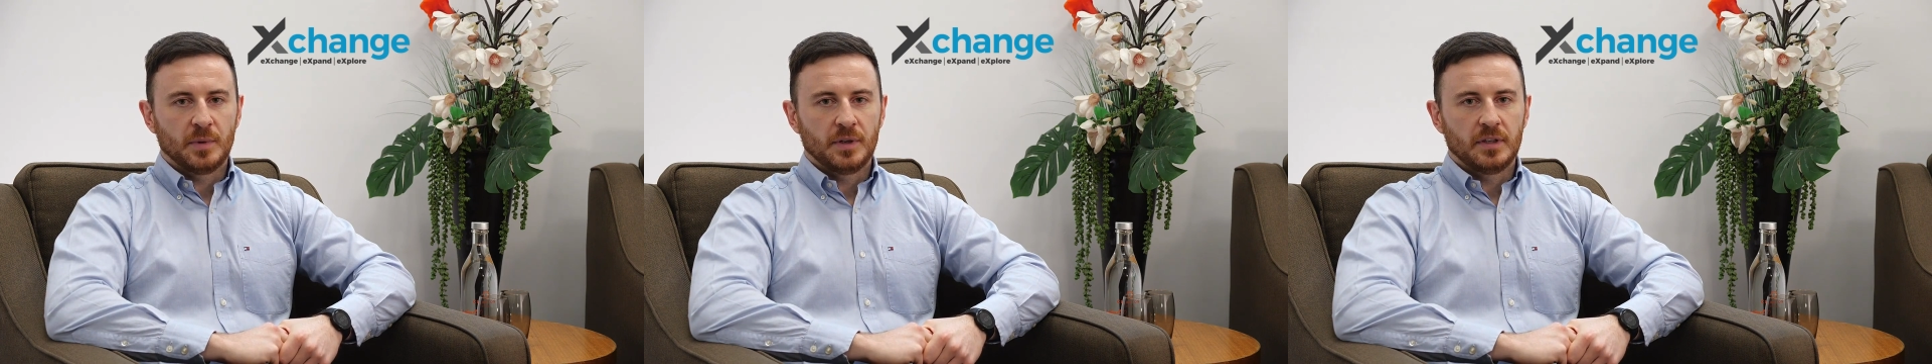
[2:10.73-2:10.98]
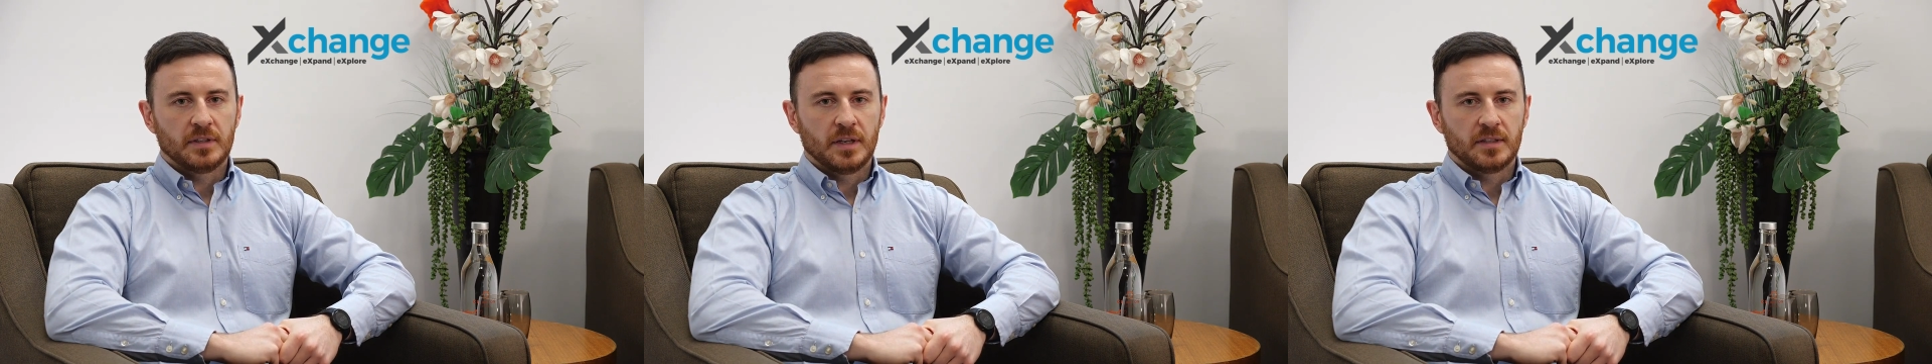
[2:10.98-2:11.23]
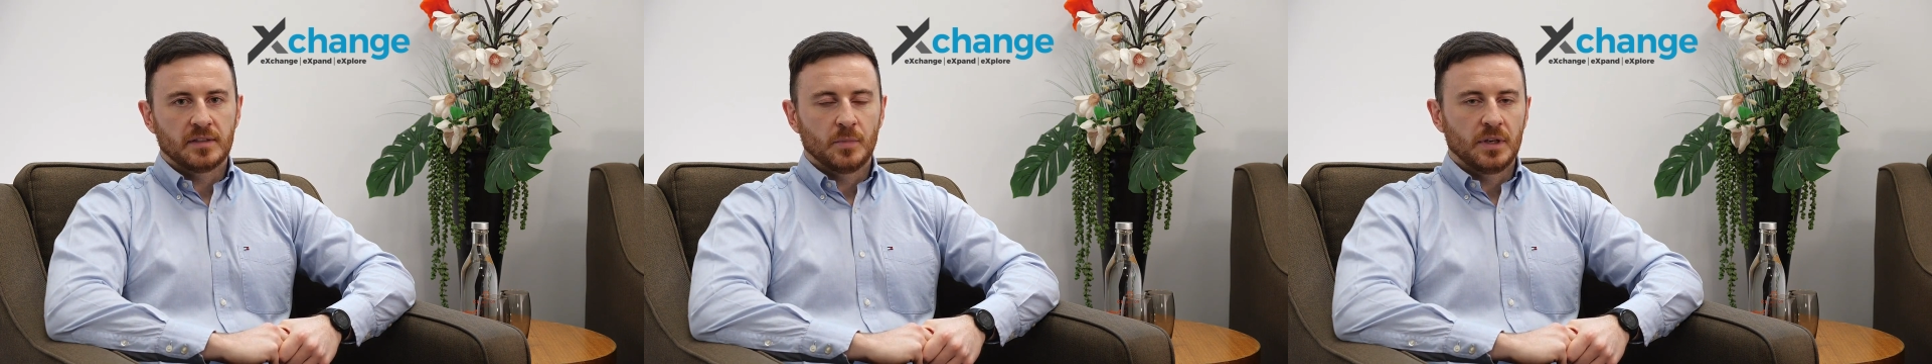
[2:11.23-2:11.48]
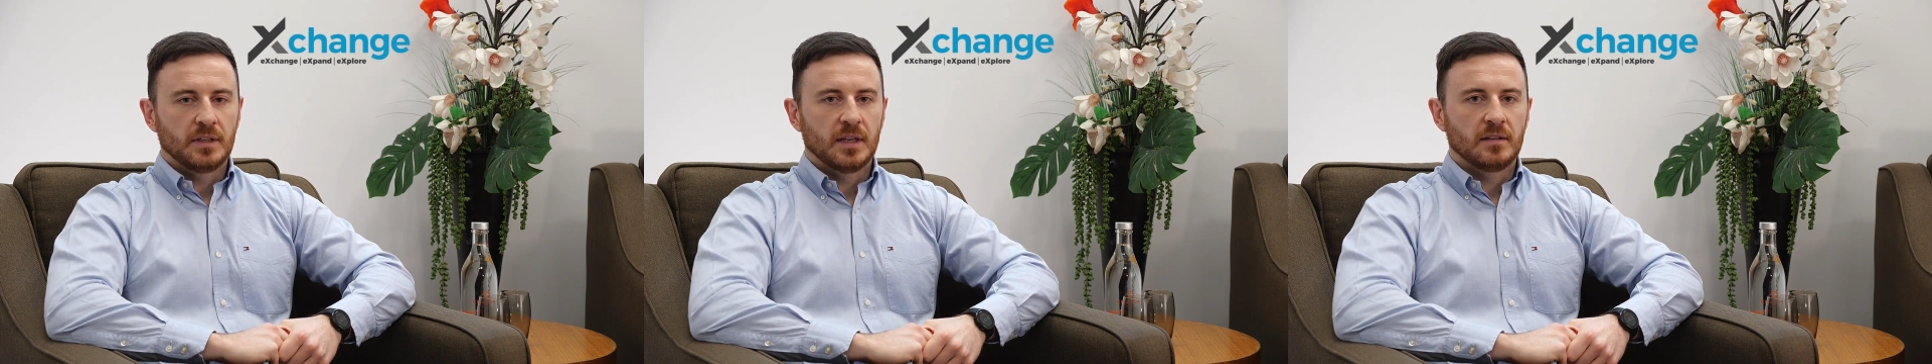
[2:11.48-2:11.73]
PI tags to
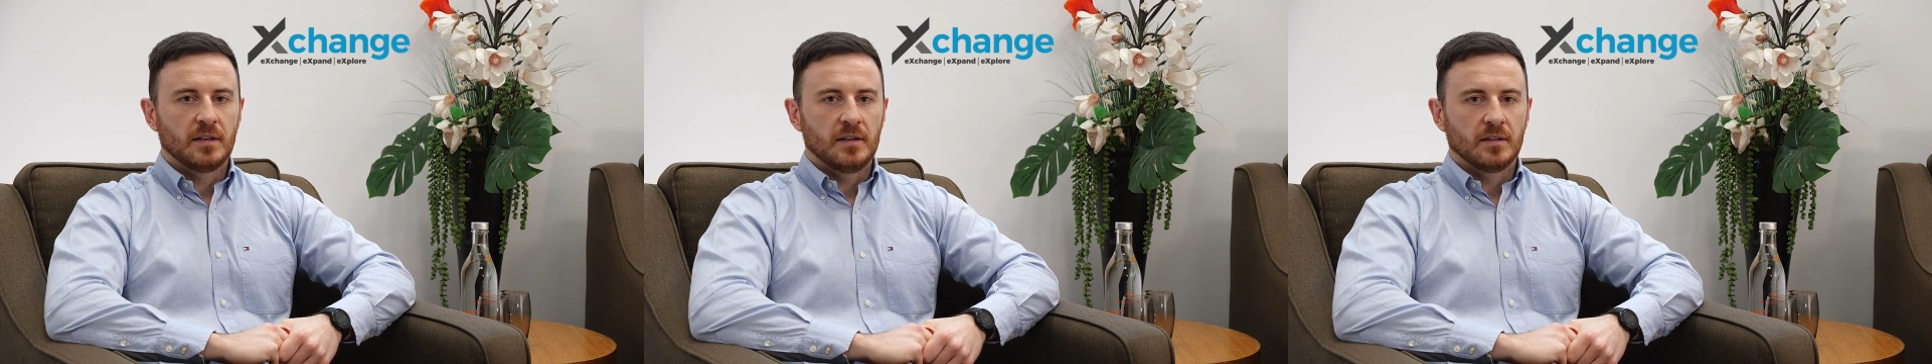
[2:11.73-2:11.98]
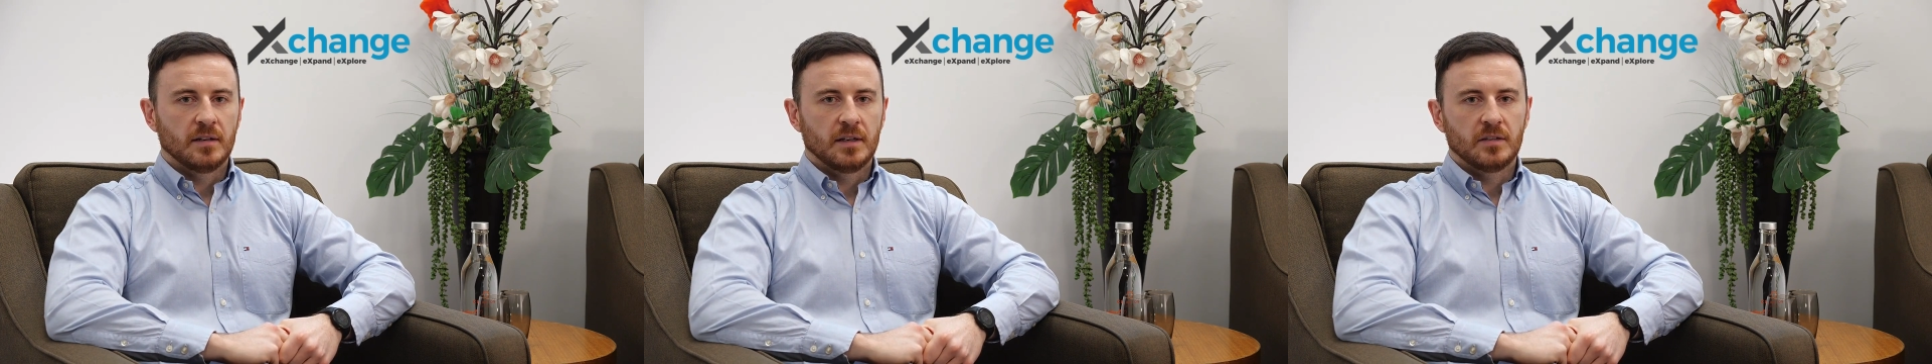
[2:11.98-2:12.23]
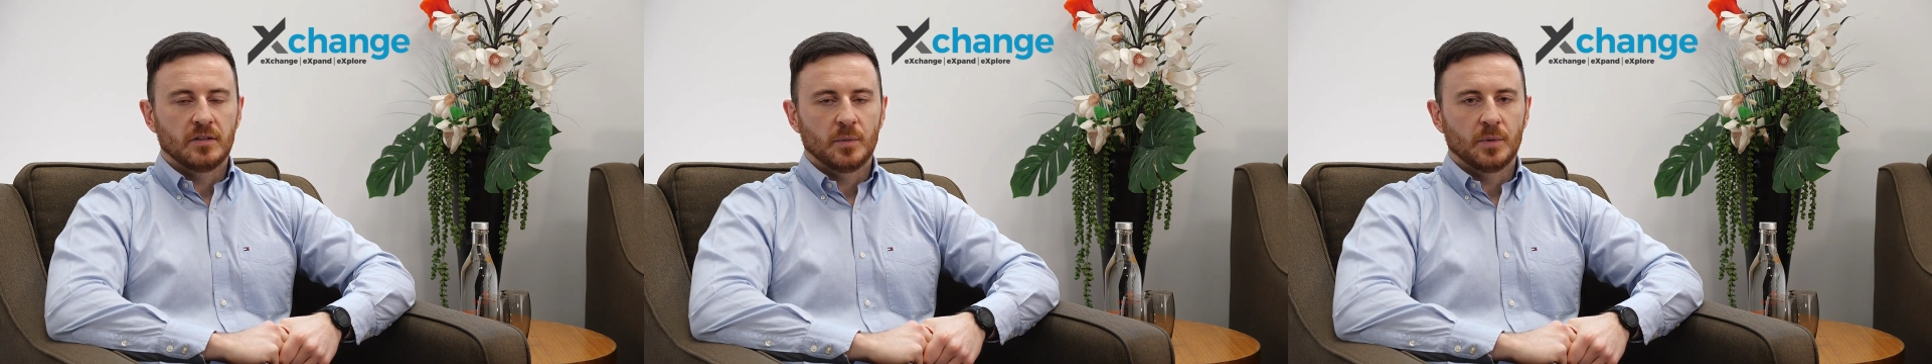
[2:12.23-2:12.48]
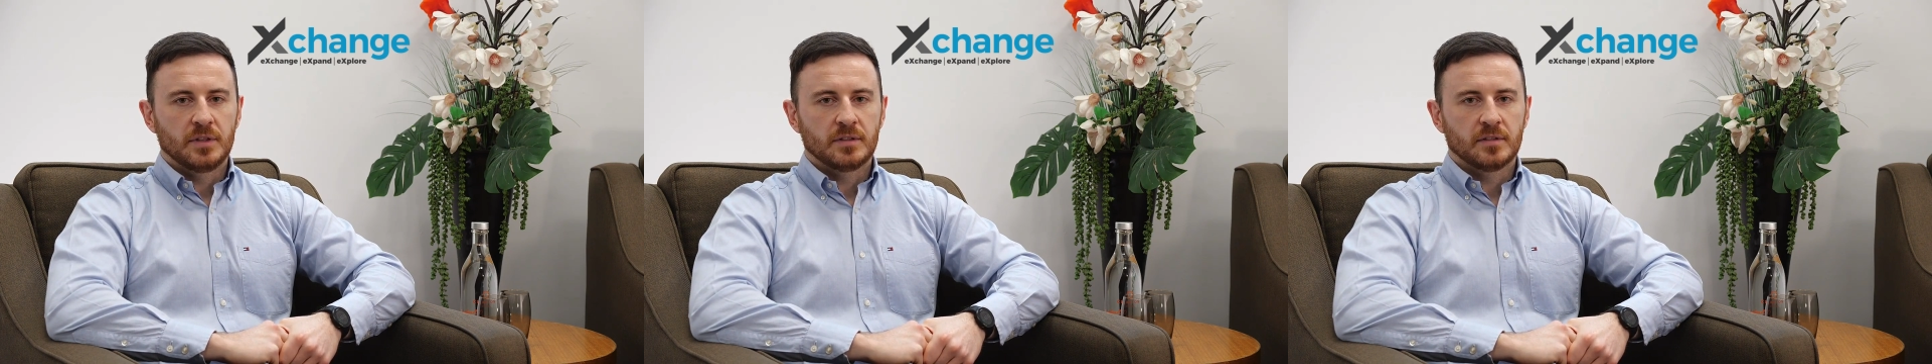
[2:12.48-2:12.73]
bring that data into your
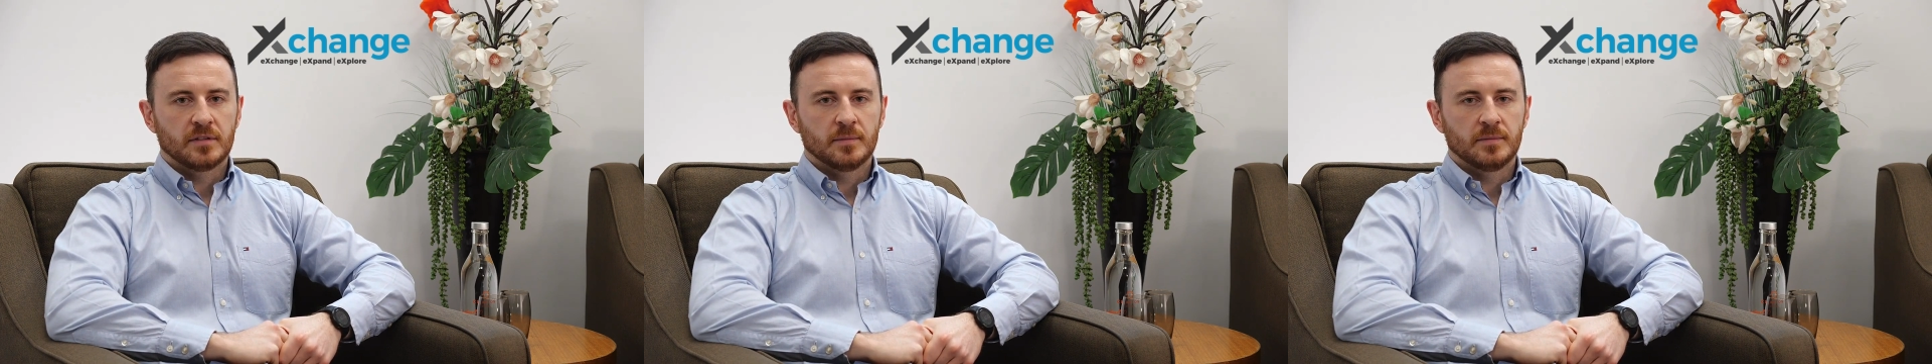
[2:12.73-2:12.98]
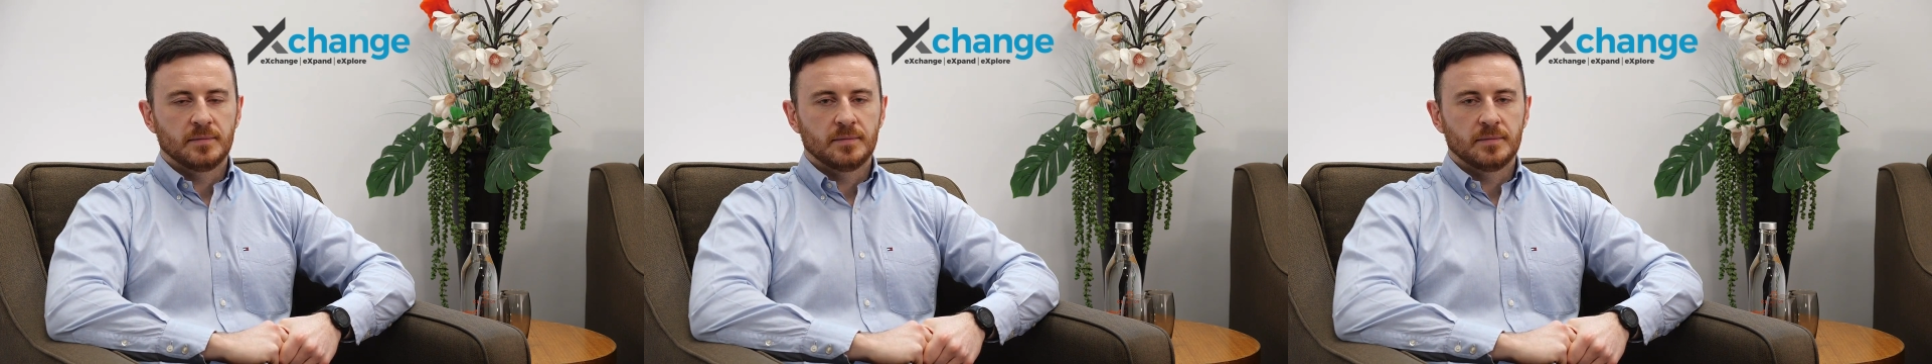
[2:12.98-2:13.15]
PI system.